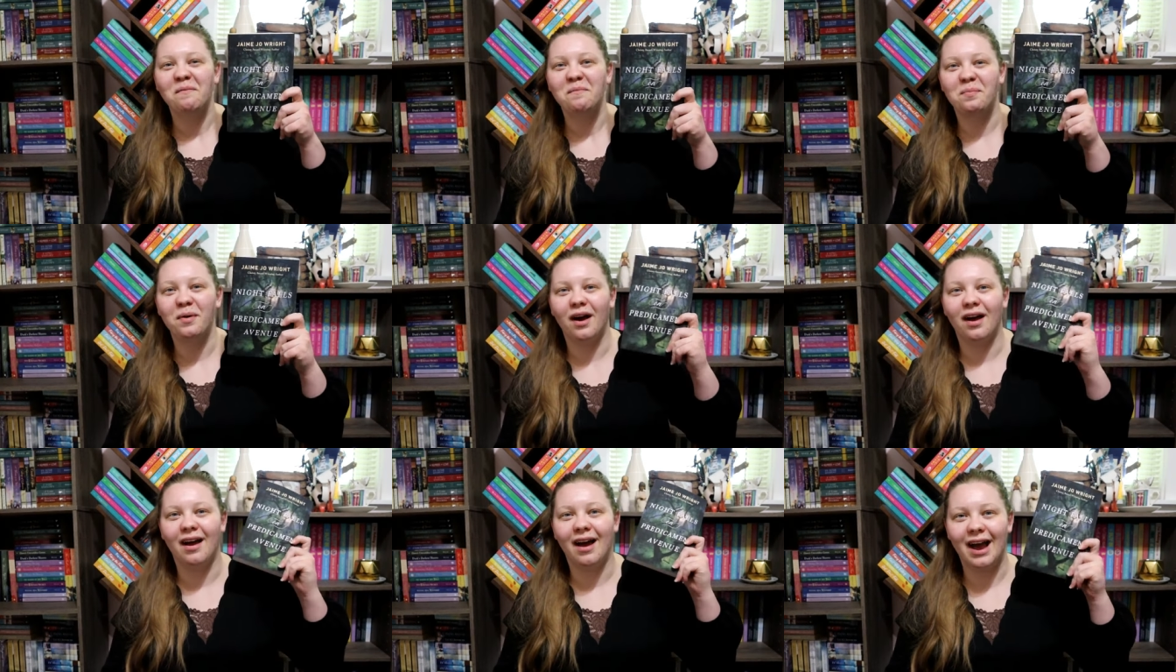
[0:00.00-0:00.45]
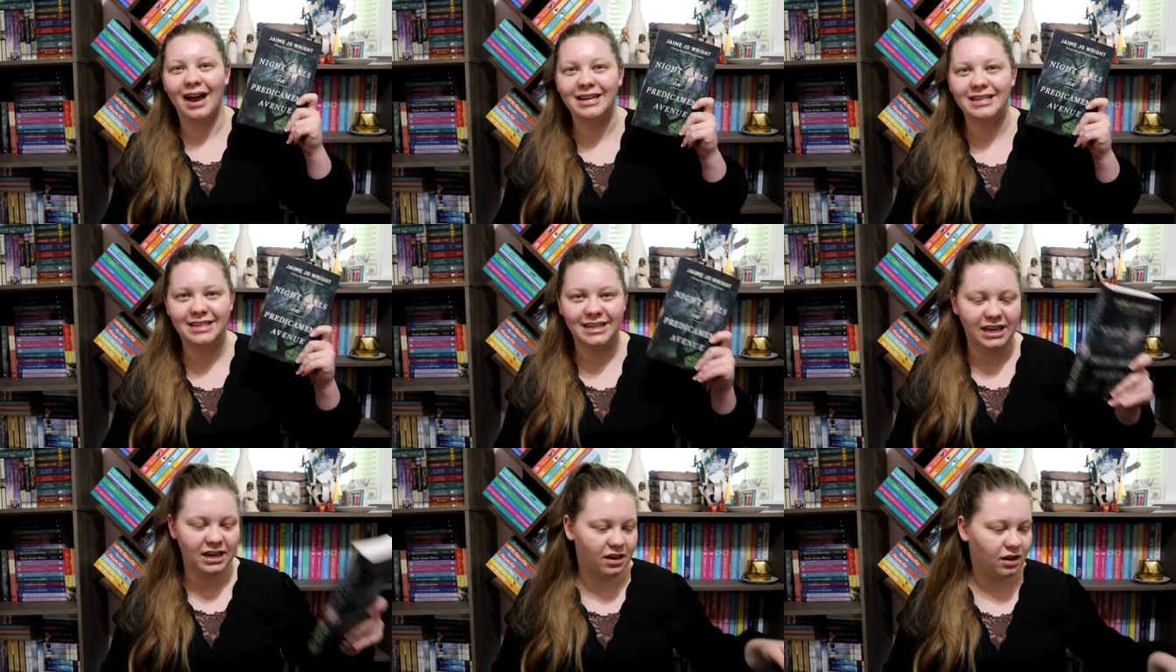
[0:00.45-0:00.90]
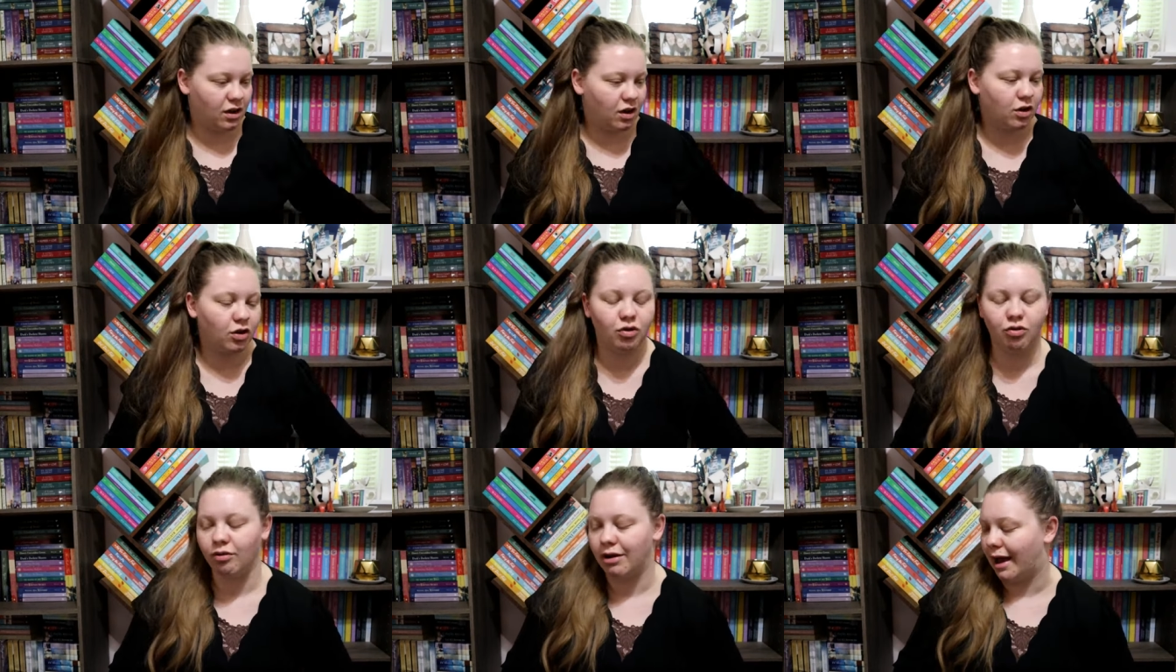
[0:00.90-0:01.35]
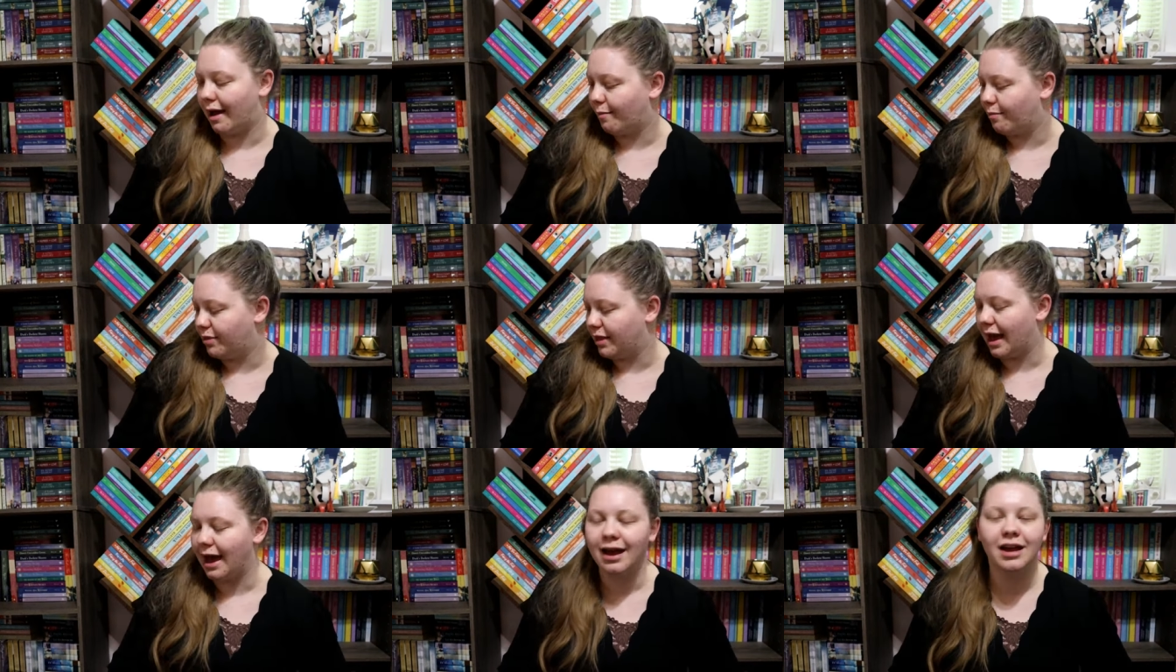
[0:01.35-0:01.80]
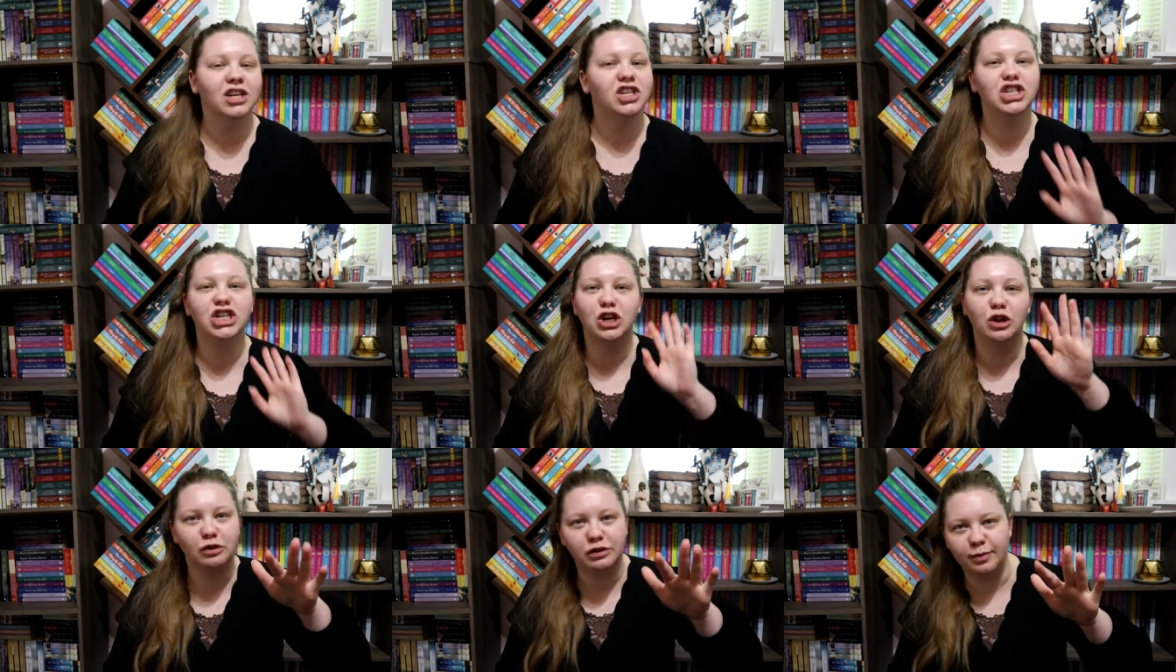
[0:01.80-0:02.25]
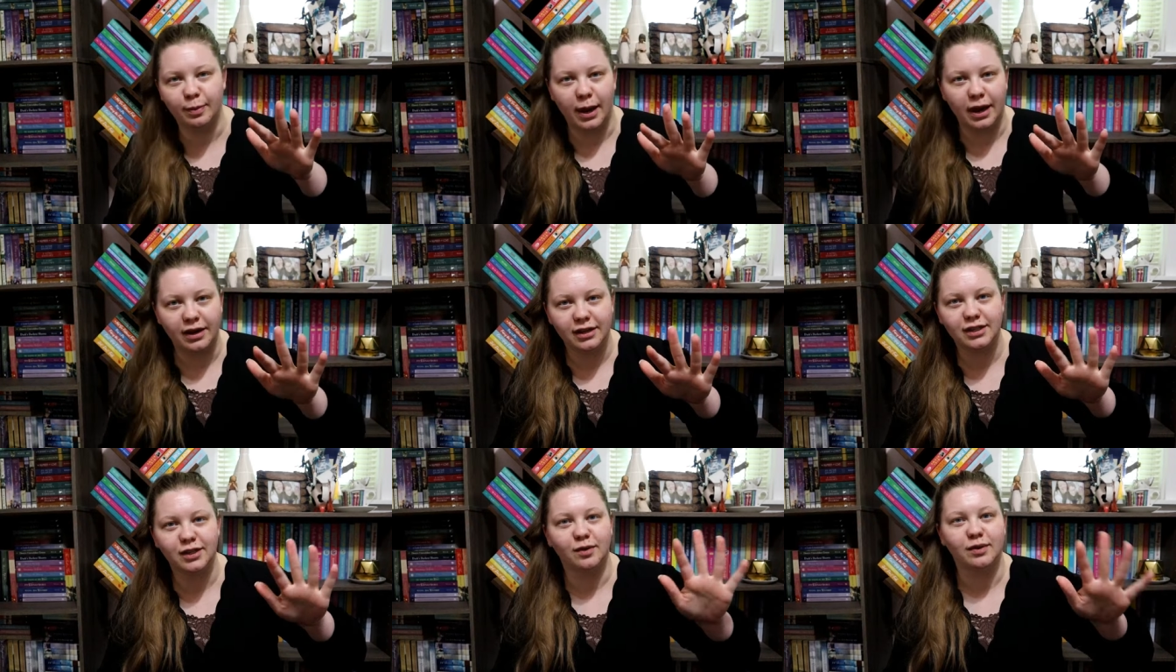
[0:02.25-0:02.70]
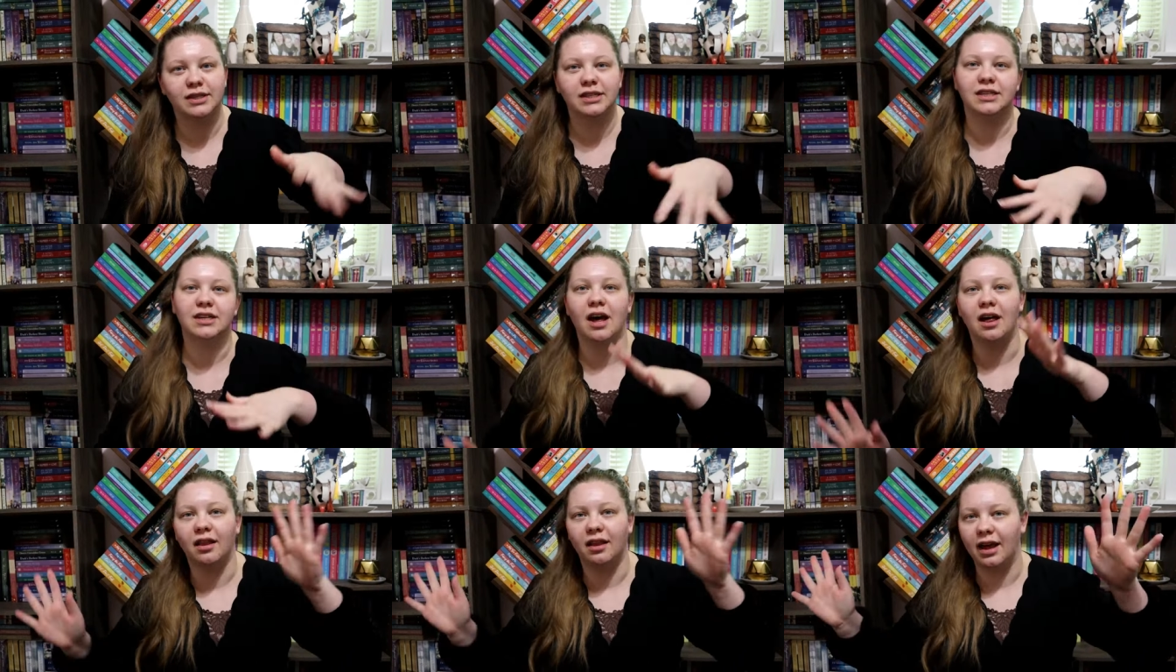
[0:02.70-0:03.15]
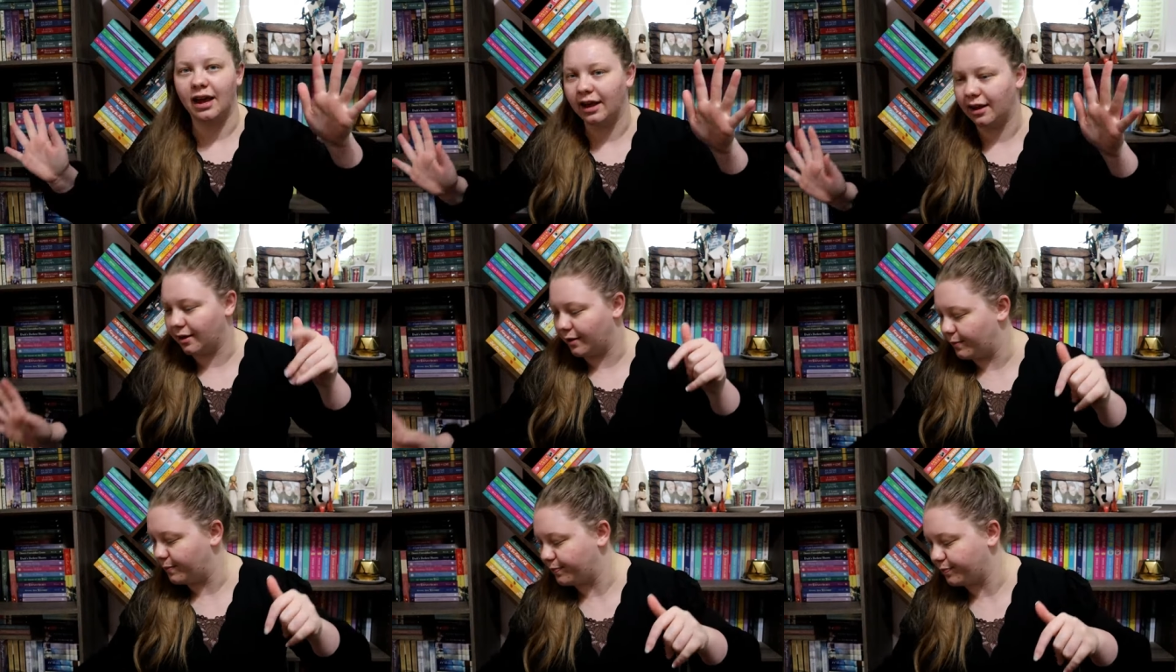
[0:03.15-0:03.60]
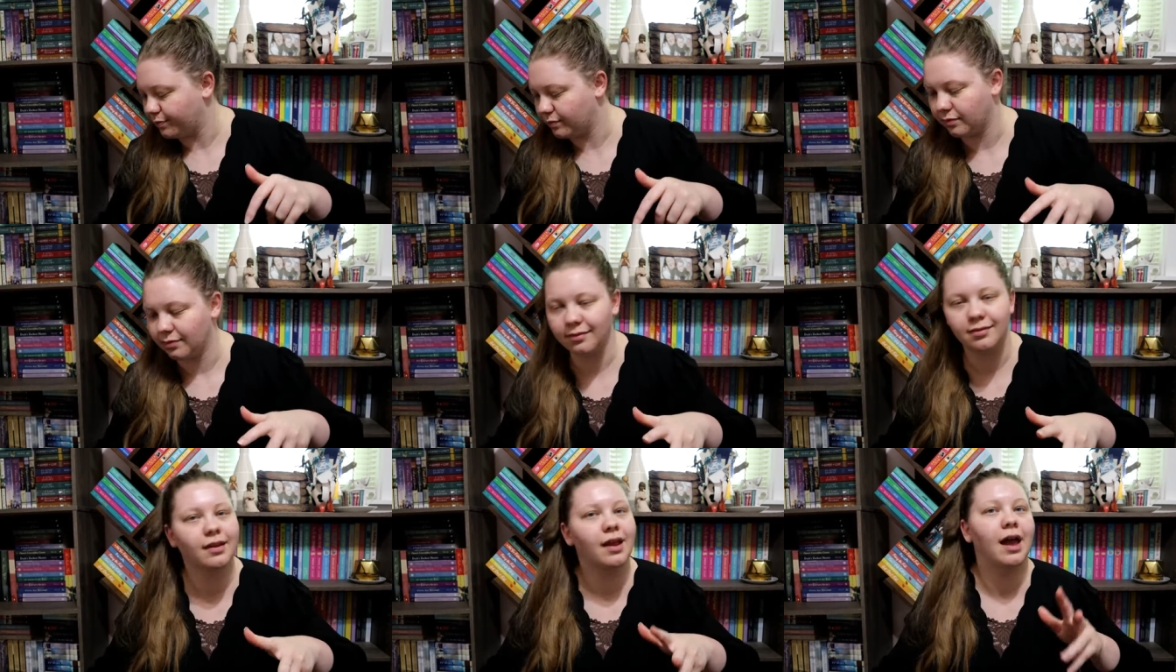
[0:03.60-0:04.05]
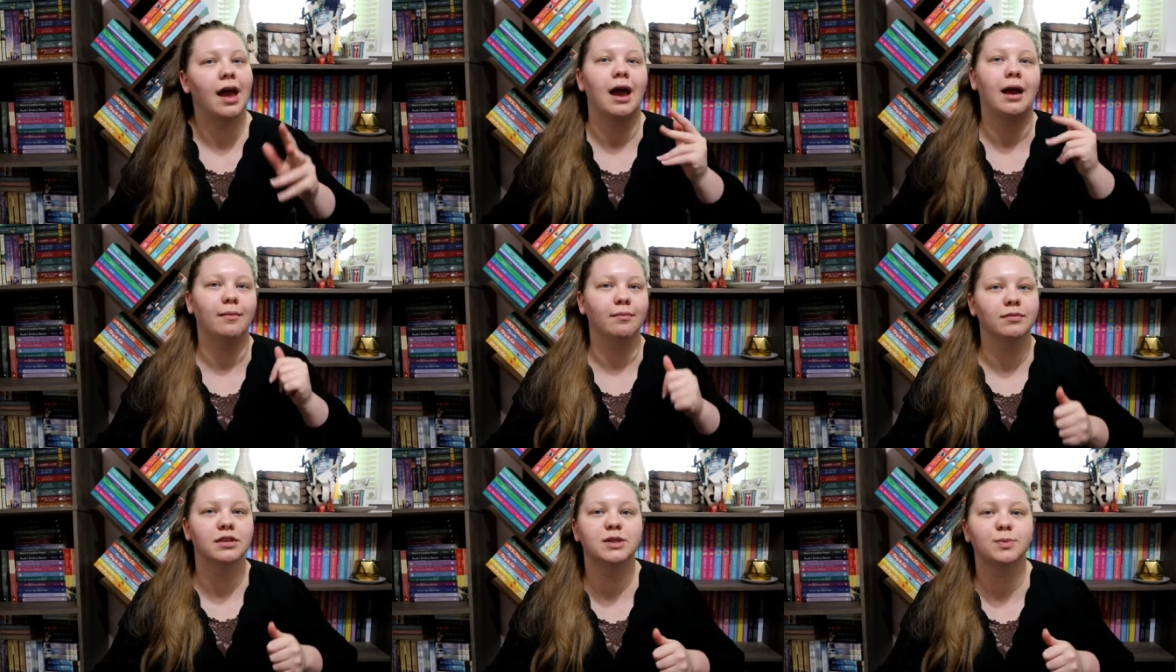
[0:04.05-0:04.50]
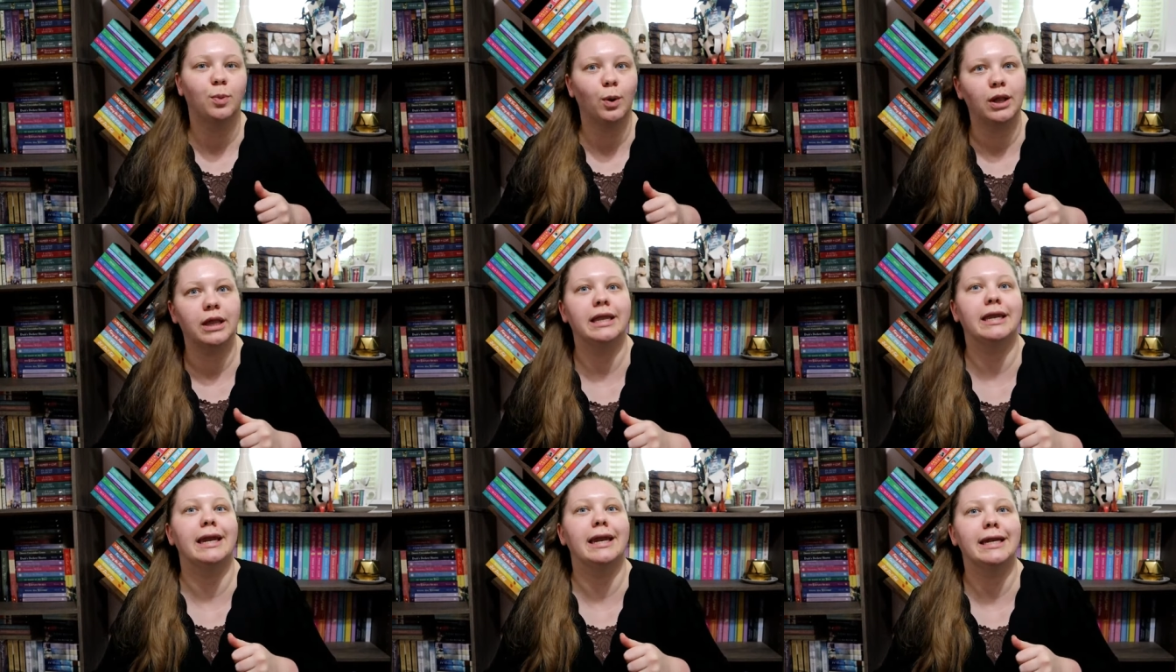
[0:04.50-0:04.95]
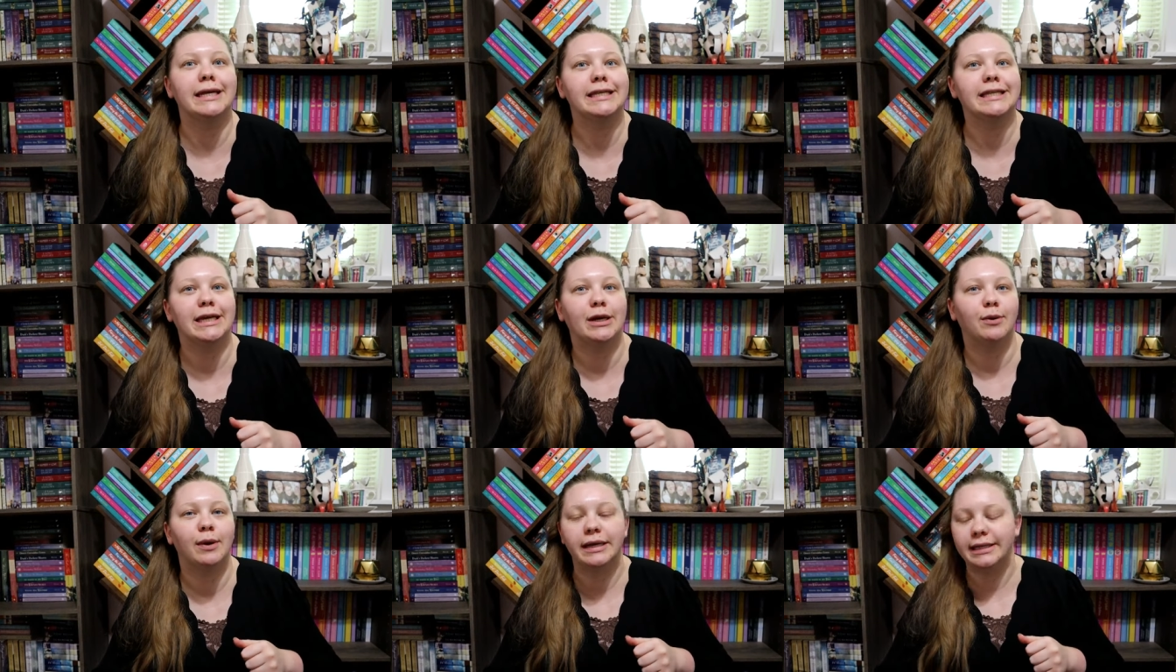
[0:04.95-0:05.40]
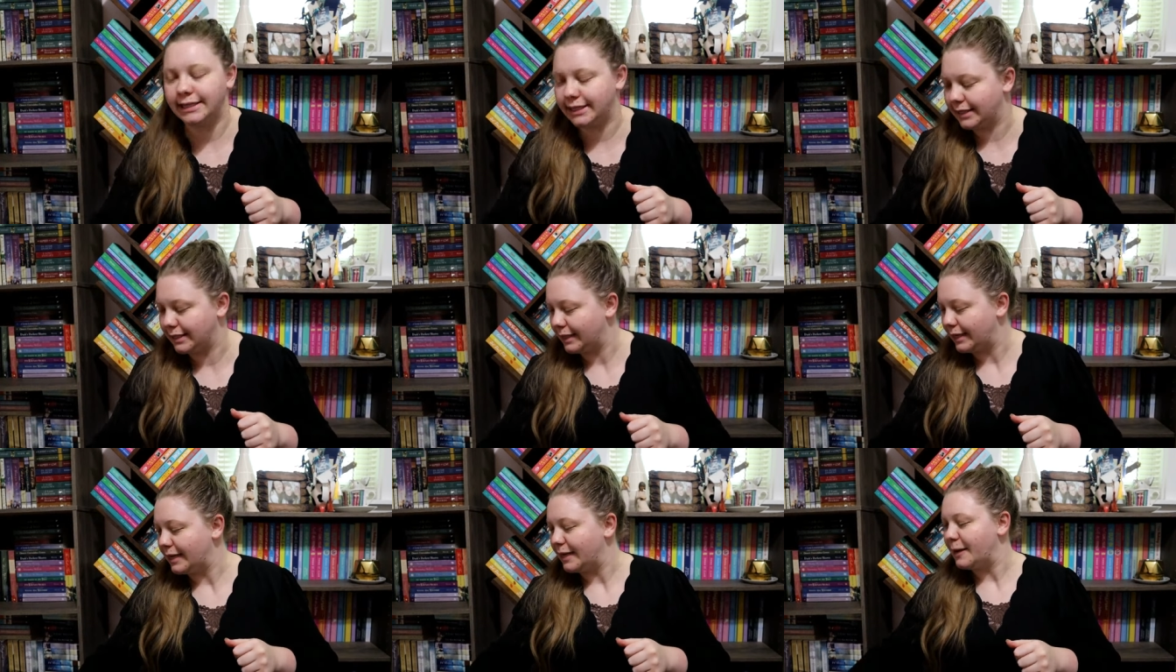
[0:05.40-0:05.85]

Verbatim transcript: but I did grab that, and she knows about it, so it's not like I'm spoiling any secrets.